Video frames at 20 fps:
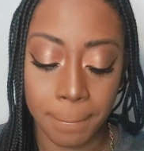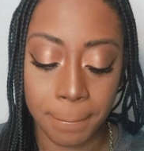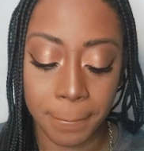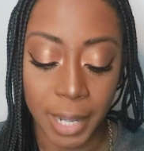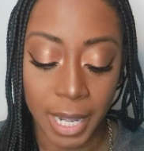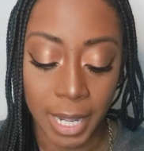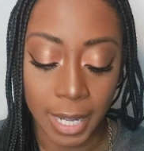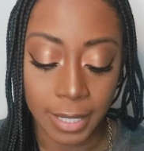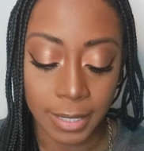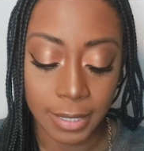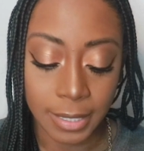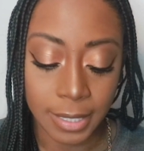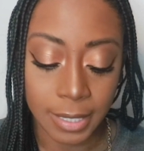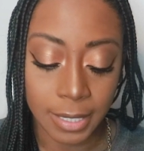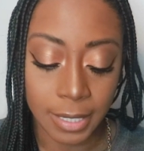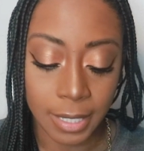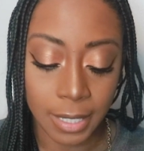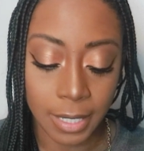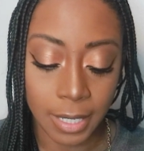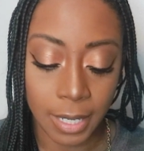
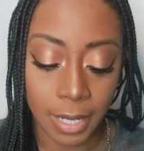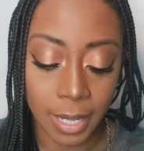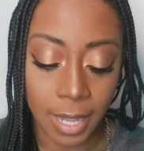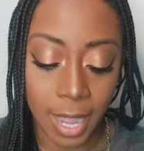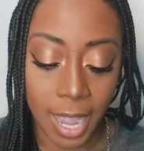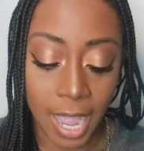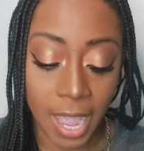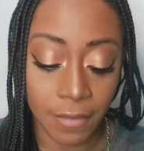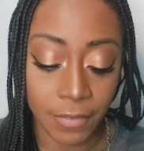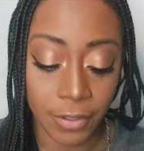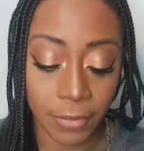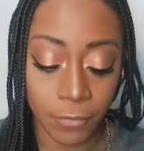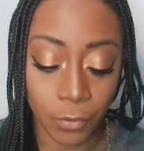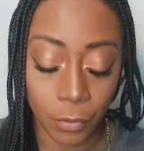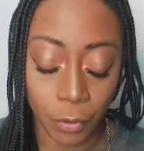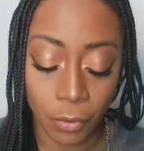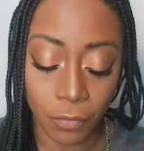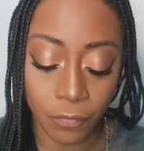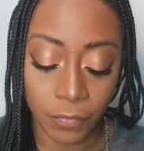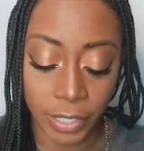but I have a
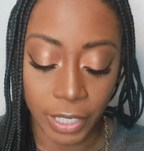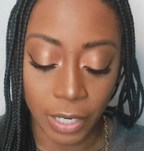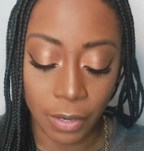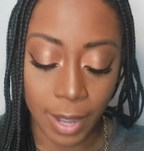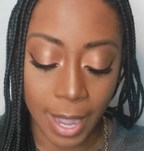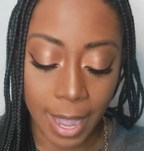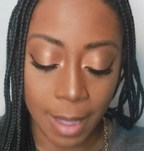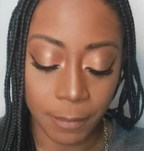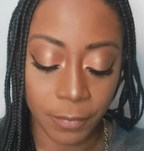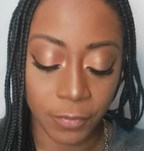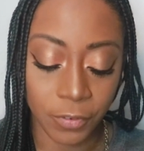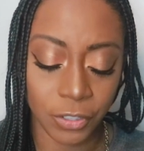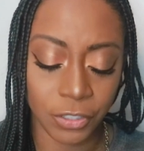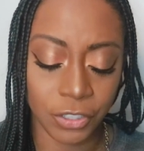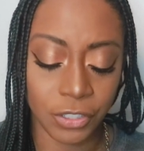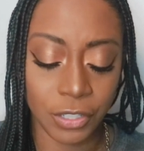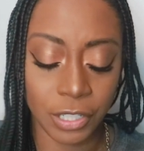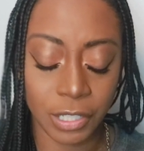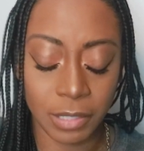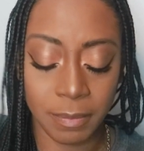photo and video app for
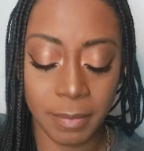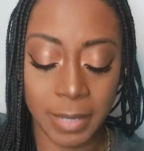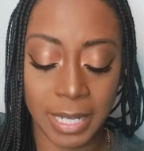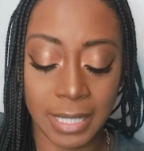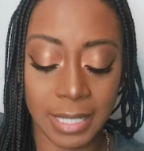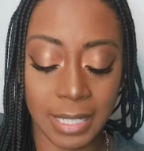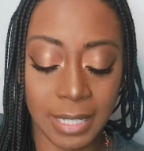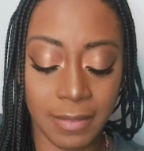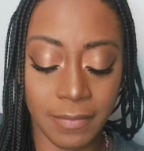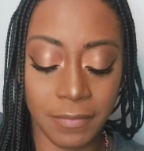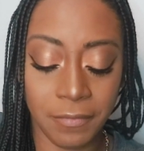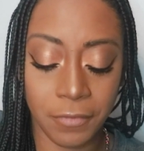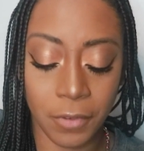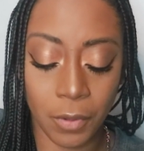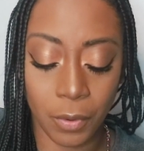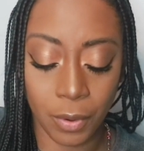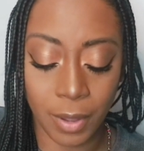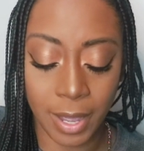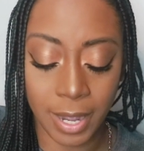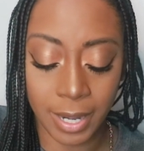just mainly
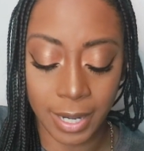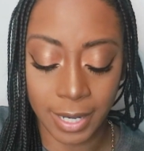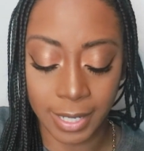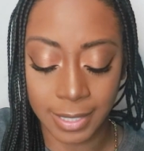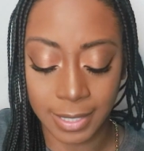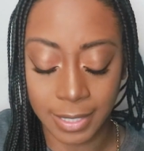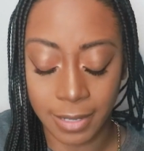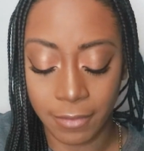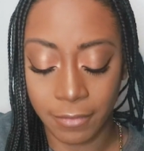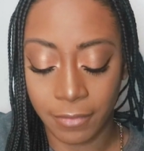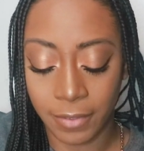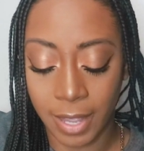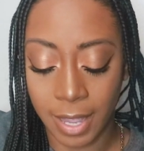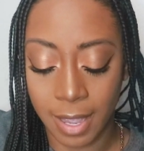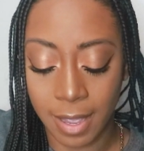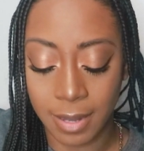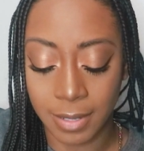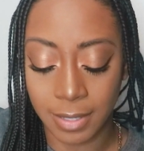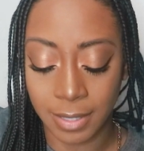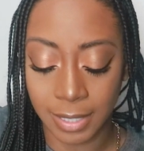photo editing stuff
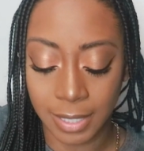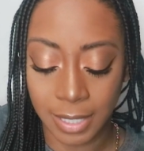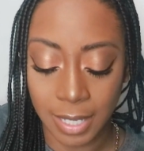and